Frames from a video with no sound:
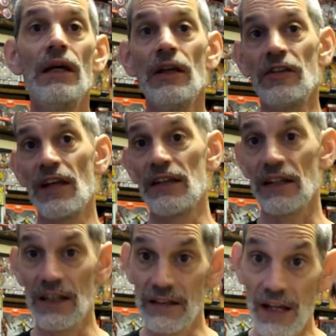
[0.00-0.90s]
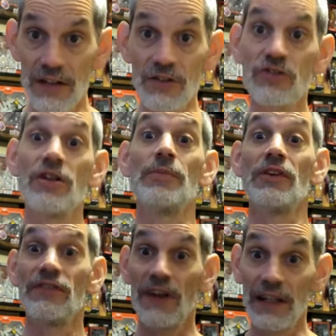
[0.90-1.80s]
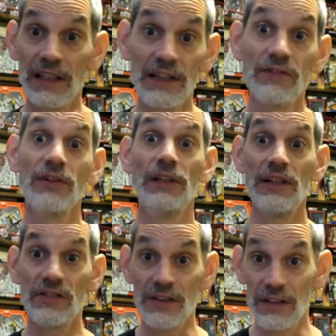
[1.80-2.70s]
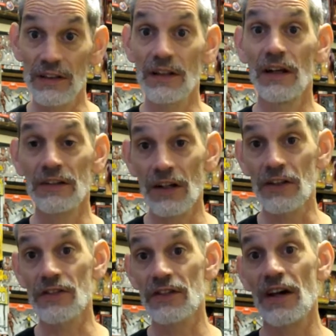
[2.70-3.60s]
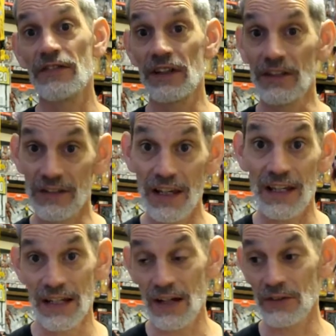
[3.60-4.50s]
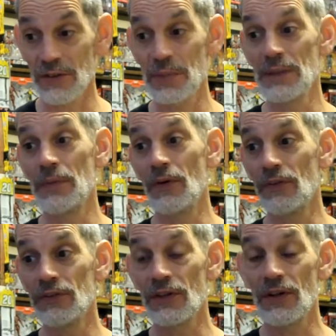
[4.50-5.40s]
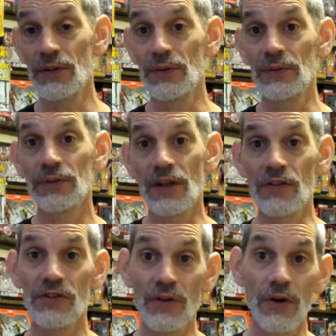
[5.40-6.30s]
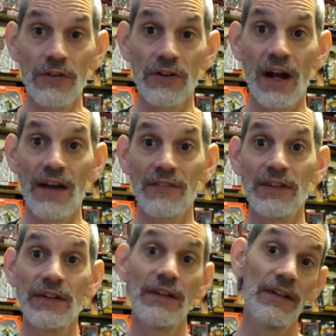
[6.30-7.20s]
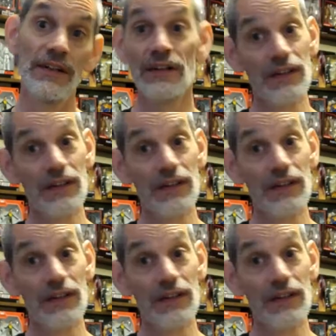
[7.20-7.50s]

is that the container ships are finally releasing a ton of stuff and it's getting out to people. So these stores are having to